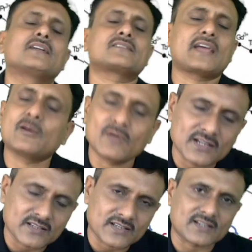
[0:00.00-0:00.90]

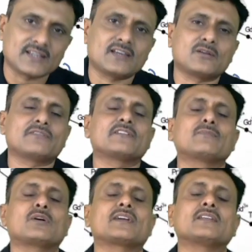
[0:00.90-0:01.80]
trivalent cation of a
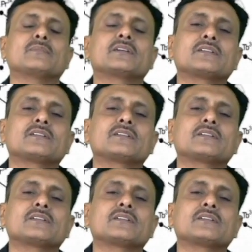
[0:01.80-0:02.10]
block element